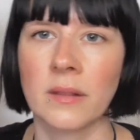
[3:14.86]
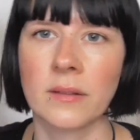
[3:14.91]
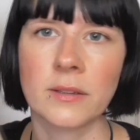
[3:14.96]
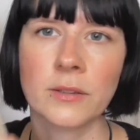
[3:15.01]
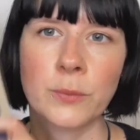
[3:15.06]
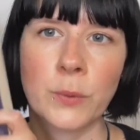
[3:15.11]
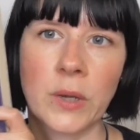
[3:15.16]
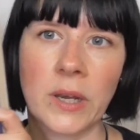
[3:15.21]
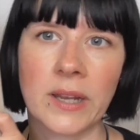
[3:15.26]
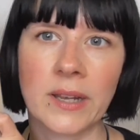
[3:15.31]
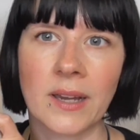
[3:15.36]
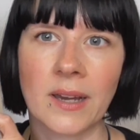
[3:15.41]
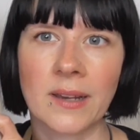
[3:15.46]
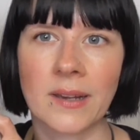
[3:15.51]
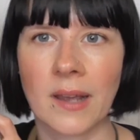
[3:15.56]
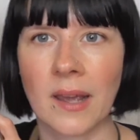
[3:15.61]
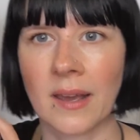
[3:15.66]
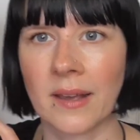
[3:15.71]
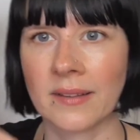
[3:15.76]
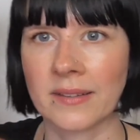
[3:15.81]
This one I
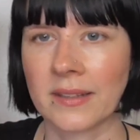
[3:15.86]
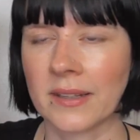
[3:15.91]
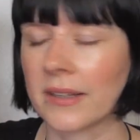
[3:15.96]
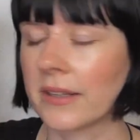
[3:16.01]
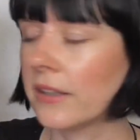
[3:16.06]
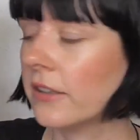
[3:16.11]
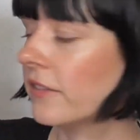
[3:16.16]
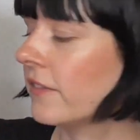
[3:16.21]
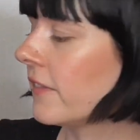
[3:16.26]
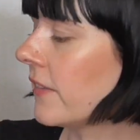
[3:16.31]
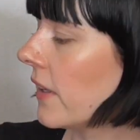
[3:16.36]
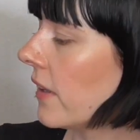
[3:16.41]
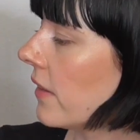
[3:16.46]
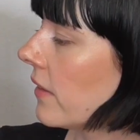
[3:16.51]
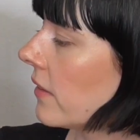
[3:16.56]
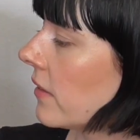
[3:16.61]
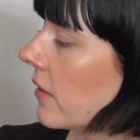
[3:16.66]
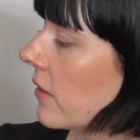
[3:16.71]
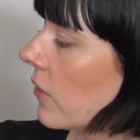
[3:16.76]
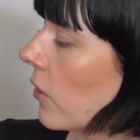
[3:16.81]
got as a gift.
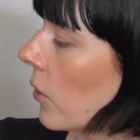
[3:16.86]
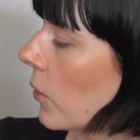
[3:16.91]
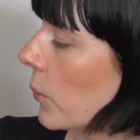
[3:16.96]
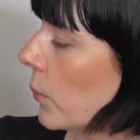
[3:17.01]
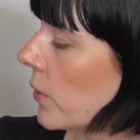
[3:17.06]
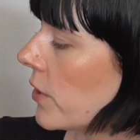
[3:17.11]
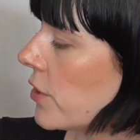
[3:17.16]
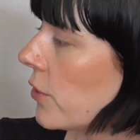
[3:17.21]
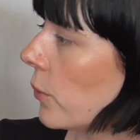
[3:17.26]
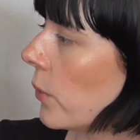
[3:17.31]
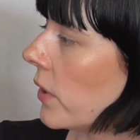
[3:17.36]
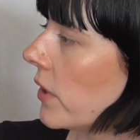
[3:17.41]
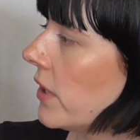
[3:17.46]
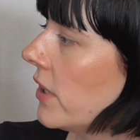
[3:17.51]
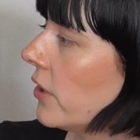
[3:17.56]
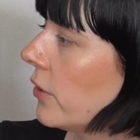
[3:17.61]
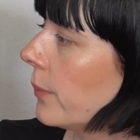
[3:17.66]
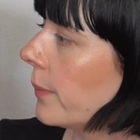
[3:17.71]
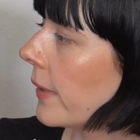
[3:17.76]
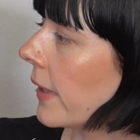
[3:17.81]
This is called Wish You Were
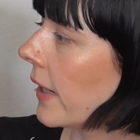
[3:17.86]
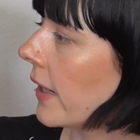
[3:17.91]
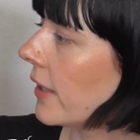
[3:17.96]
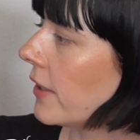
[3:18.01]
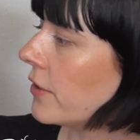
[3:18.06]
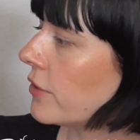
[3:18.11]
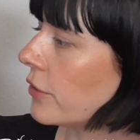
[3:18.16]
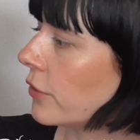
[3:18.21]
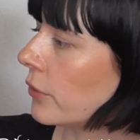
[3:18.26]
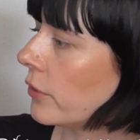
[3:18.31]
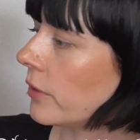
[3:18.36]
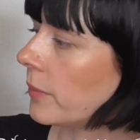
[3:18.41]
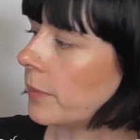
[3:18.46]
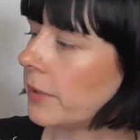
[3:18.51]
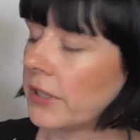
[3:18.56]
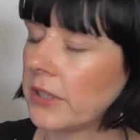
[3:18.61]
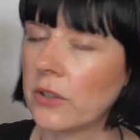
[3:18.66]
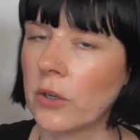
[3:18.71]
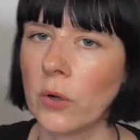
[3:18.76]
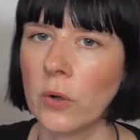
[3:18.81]
Here by Jodi
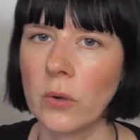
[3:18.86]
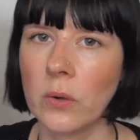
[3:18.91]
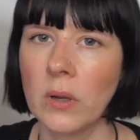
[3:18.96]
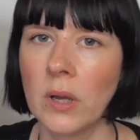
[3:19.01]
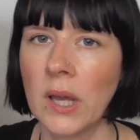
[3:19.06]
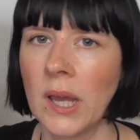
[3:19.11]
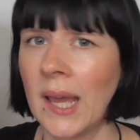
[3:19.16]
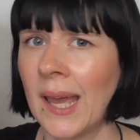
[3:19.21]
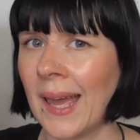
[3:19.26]
Picoult,